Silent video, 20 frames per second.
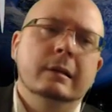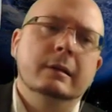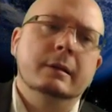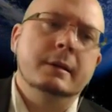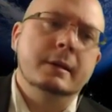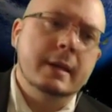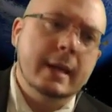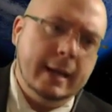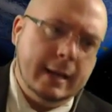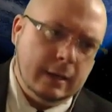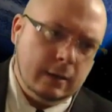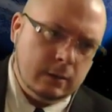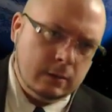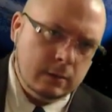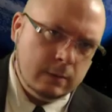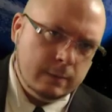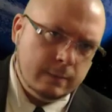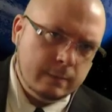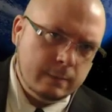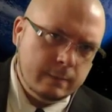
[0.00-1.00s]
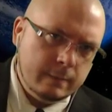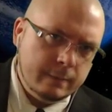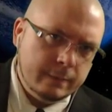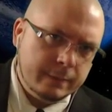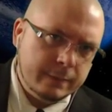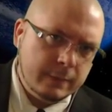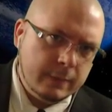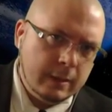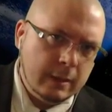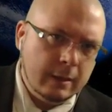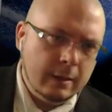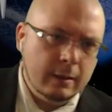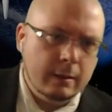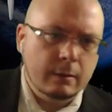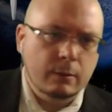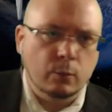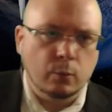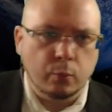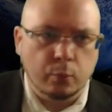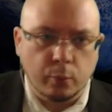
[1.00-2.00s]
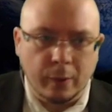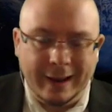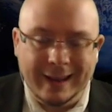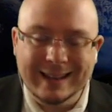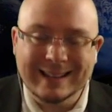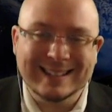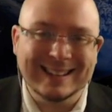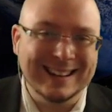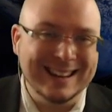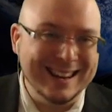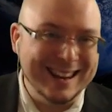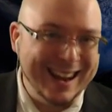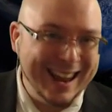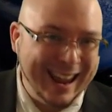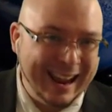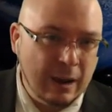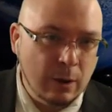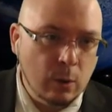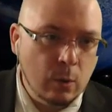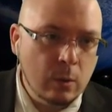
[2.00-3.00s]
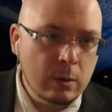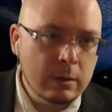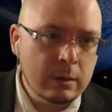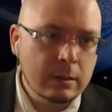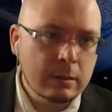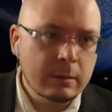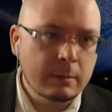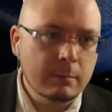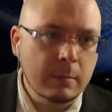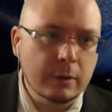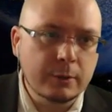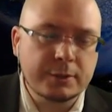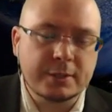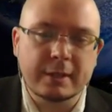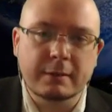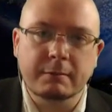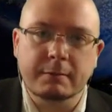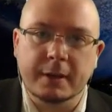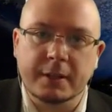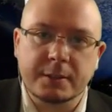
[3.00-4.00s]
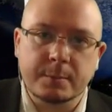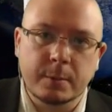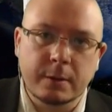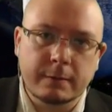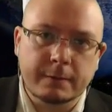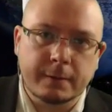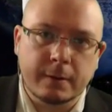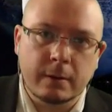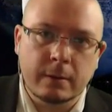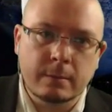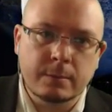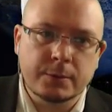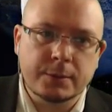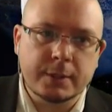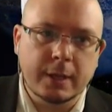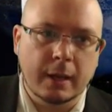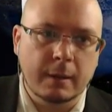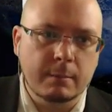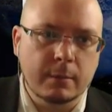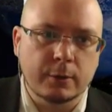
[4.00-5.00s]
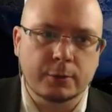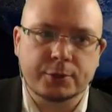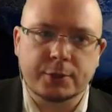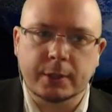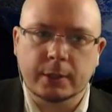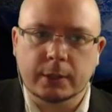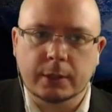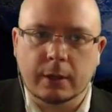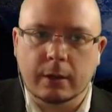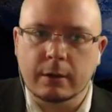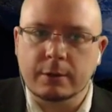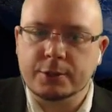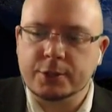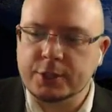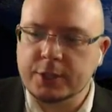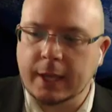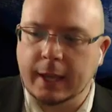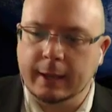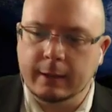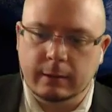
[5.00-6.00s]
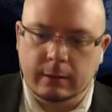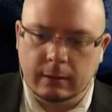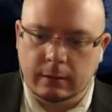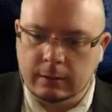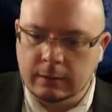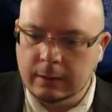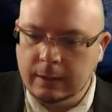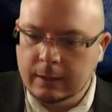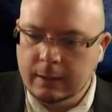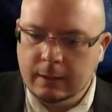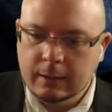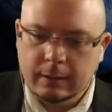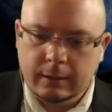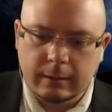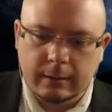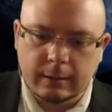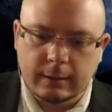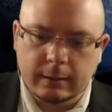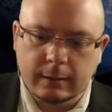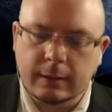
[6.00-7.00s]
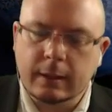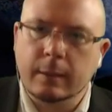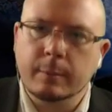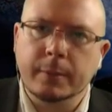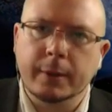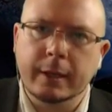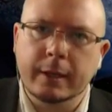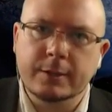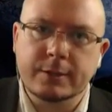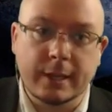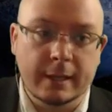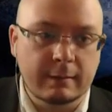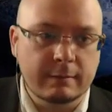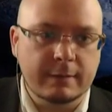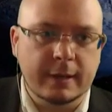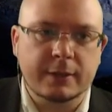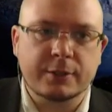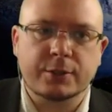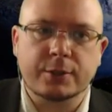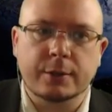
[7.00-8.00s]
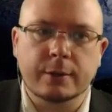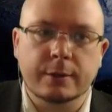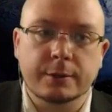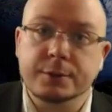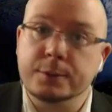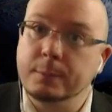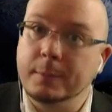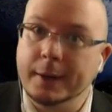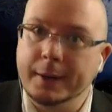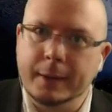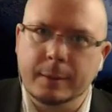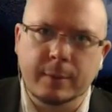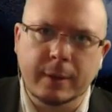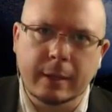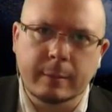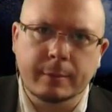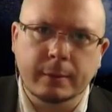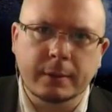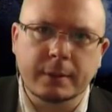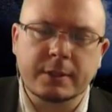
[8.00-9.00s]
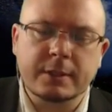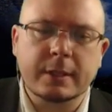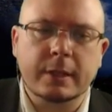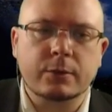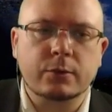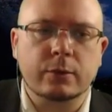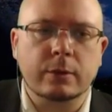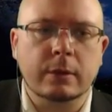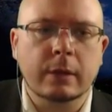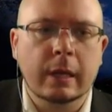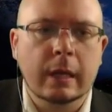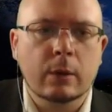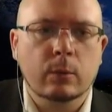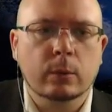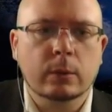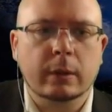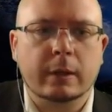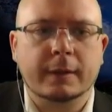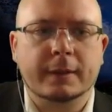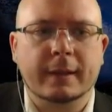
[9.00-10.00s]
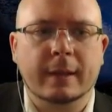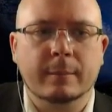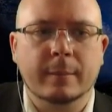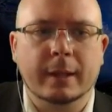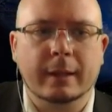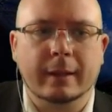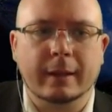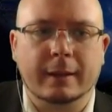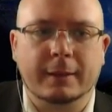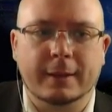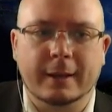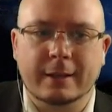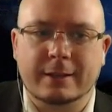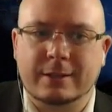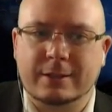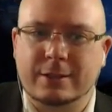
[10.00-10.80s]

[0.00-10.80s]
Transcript: Now, right now, most investment firms and most large-scale companies, investors, money people, etc., will look at that and be like, "That's